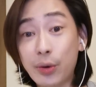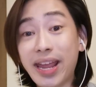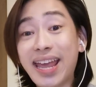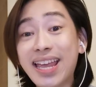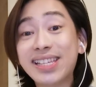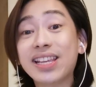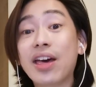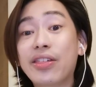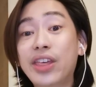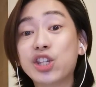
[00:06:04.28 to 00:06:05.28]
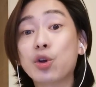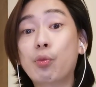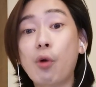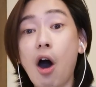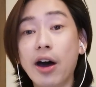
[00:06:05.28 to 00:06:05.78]
there is this
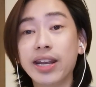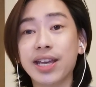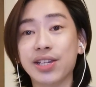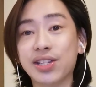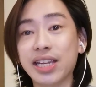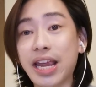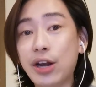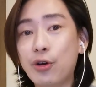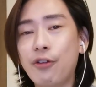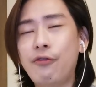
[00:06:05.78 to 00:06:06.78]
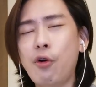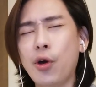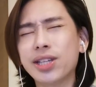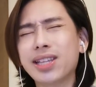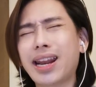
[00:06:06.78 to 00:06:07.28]
rawness in her
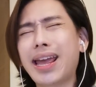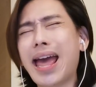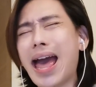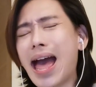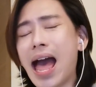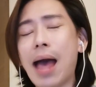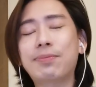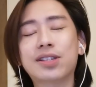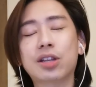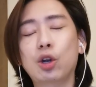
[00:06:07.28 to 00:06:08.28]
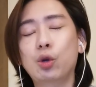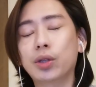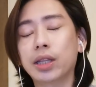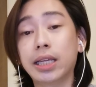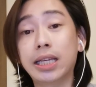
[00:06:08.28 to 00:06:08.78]
voice that I
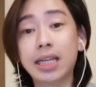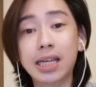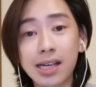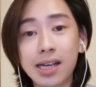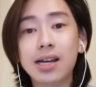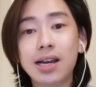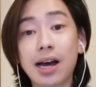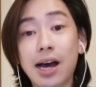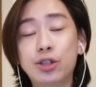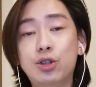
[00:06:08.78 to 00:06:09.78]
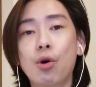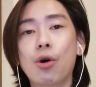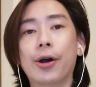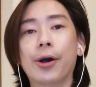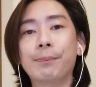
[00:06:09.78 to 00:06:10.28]
absolutely
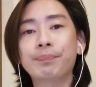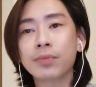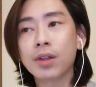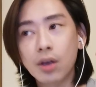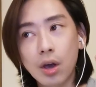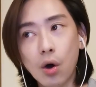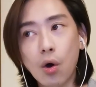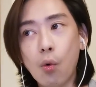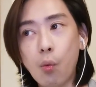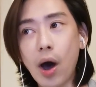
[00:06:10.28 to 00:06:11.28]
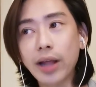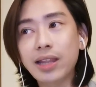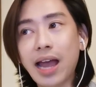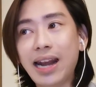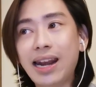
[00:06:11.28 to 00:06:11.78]
adore.
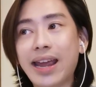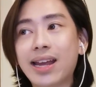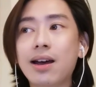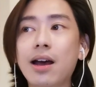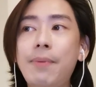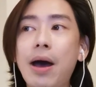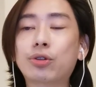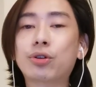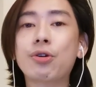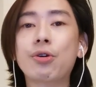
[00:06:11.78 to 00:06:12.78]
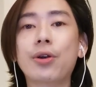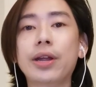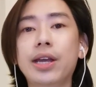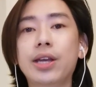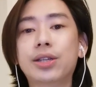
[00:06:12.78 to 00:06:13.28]
What I like about
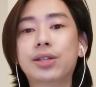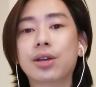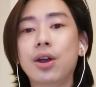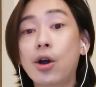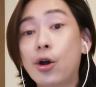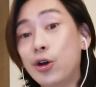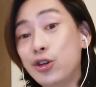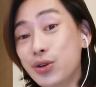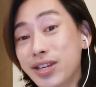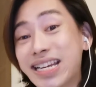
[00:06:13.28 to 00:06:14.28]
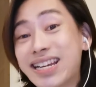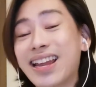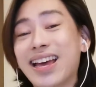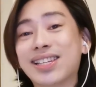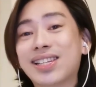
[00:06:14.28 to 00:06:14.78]
her is her
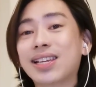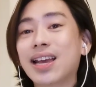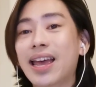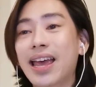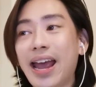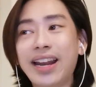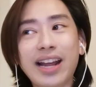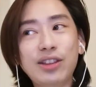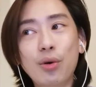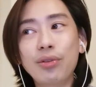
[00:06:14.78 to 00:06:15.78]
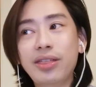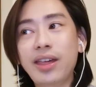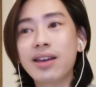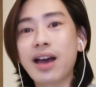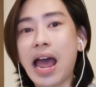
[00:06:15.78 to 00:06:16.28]
uniqueness. And I
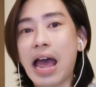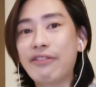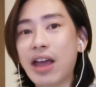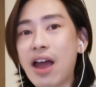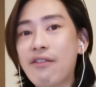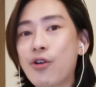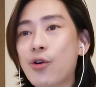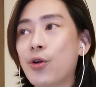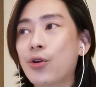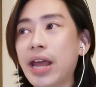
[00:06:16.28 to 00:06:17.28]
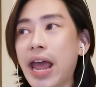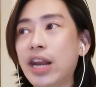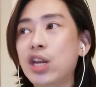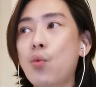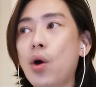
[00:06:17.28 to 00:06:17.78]
don't think I have ever heard
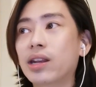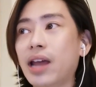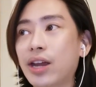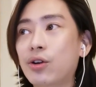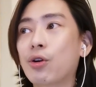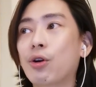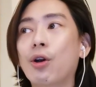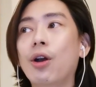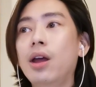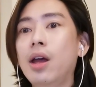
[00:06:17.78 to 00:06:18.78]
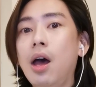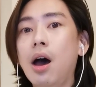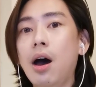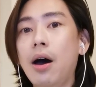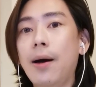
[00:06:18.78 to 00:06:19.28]
anyone like her
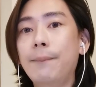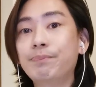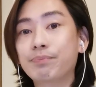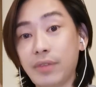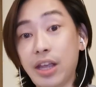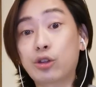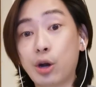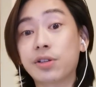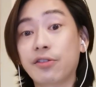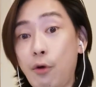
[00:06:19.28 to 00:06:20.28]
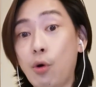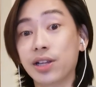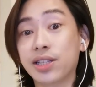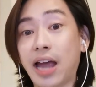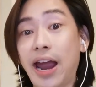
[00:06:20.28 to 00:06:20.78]
in terms of
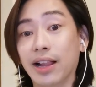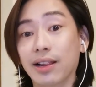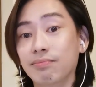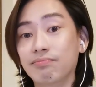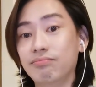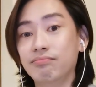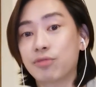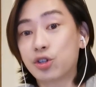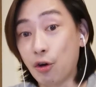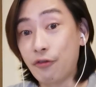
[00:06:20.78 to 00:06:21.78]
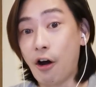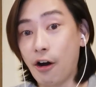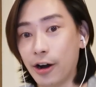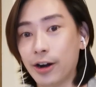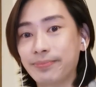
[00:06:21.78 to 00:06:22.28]
vocal style so
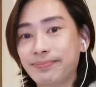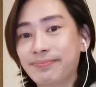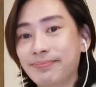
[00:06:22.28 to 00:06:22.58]
far.